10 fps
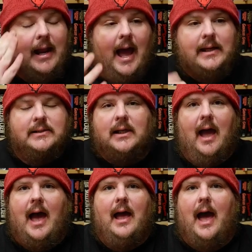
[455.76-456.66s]
I just,
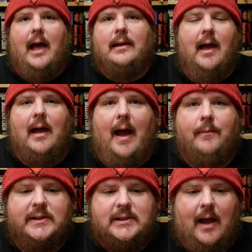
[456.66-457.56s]
I, I, lo I
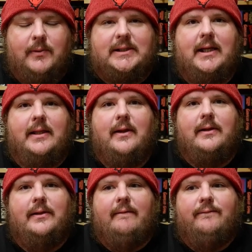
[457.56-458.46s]
was, I was sitting there
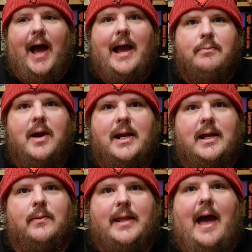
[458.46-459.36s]
literally
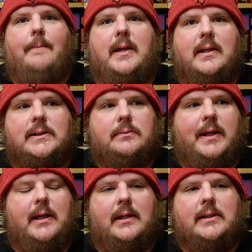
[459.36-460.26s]
vibrating with happiness
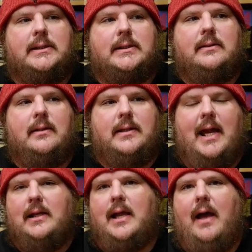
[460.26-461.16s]
because
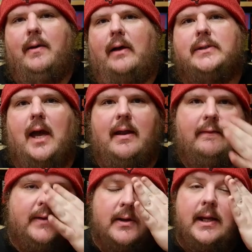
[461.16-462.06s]
that, I, I thought
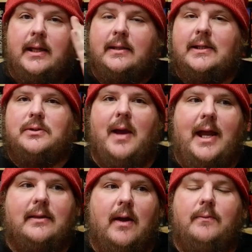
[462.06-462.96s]
if they're going to get this
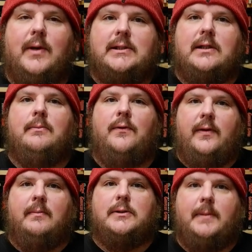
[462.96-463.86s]
right, the rest of the
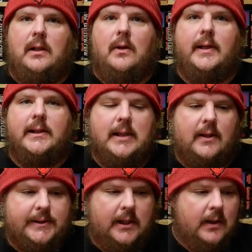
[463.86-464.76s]
movie must be glorious
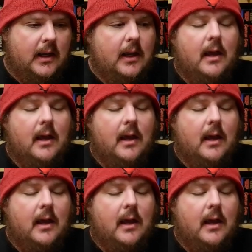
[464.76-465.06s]
also.